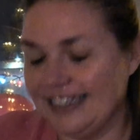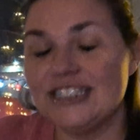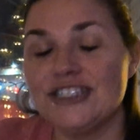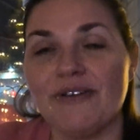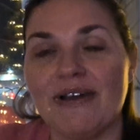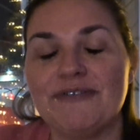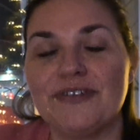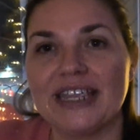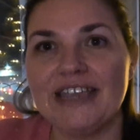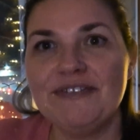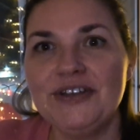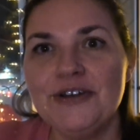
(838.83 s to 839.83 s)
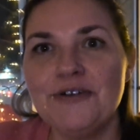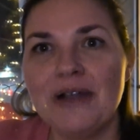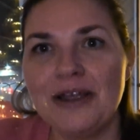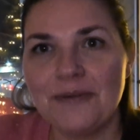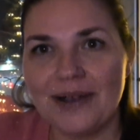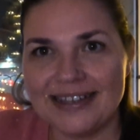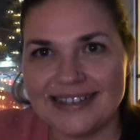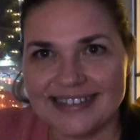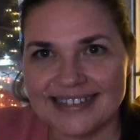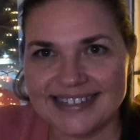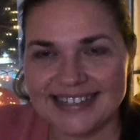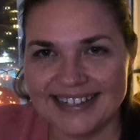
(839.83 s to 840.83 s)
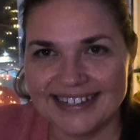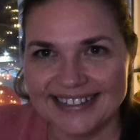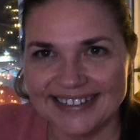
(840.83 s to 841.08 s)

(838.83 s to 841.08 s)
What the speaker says: So I've forgiven who I was